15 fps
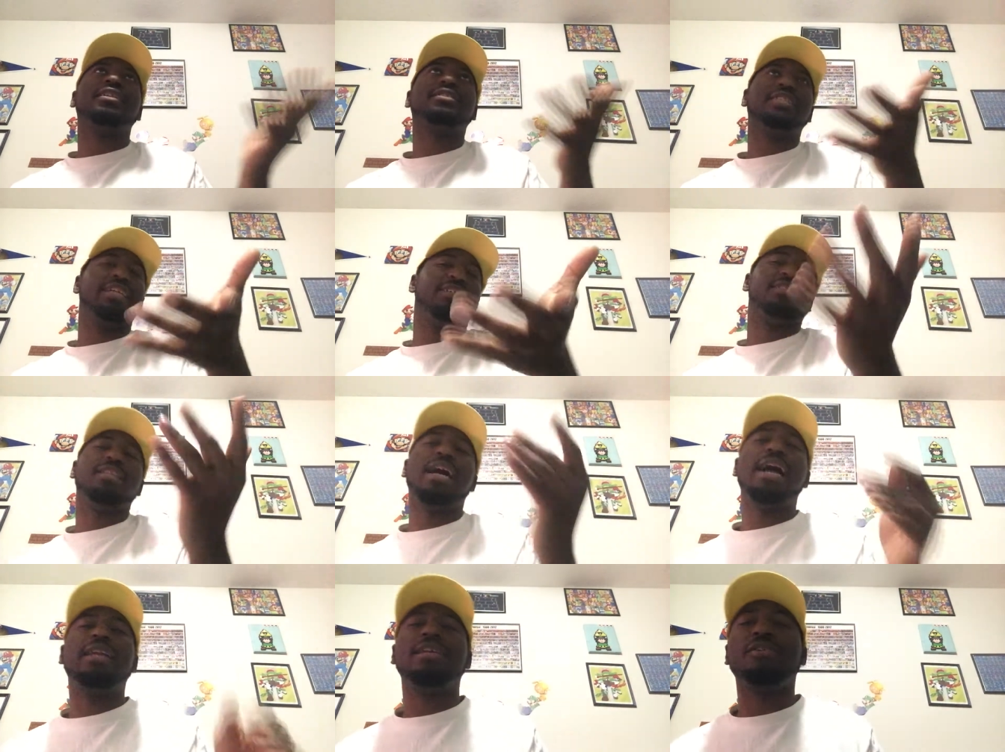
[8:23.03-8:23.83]
let's say it's
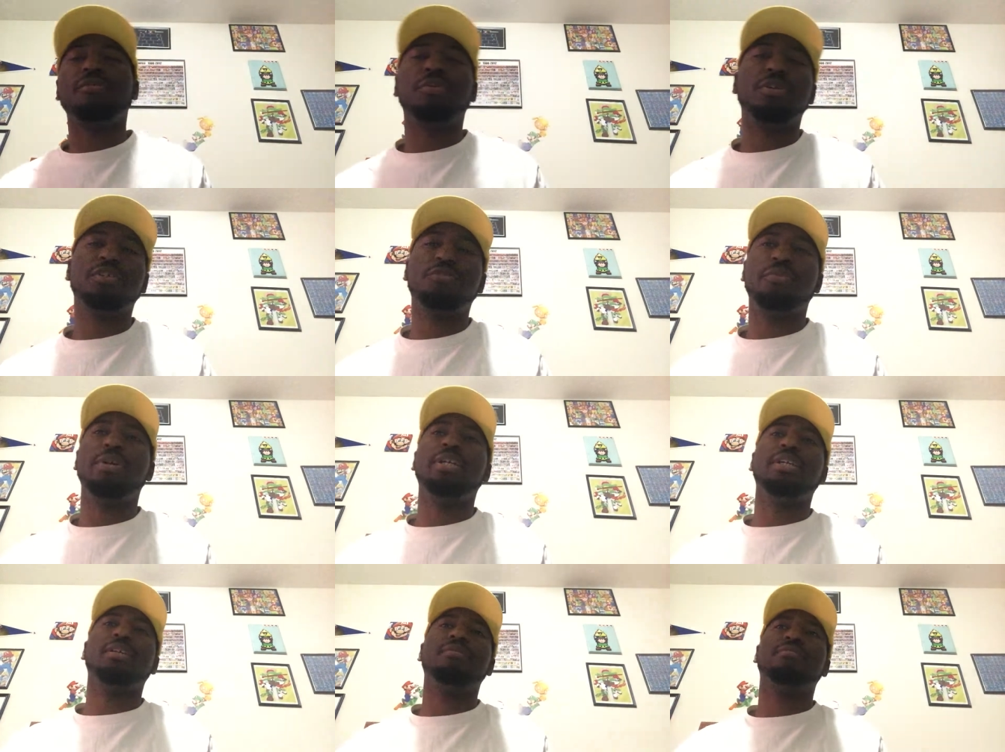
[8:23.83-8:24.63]
90 or
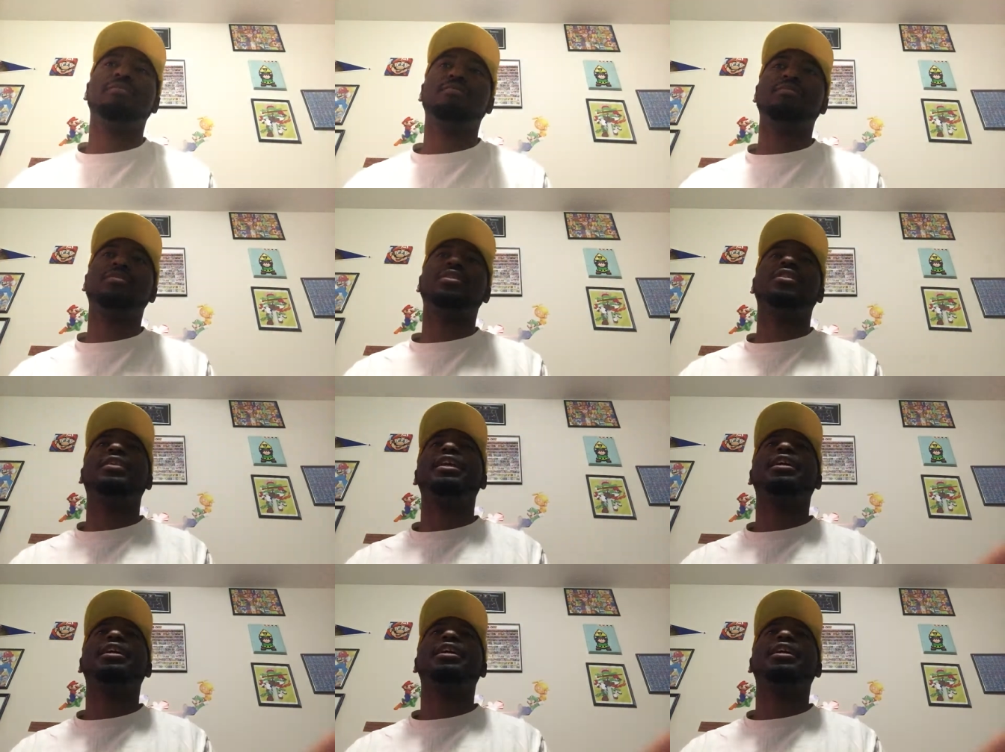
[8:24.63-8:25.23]
120. You know,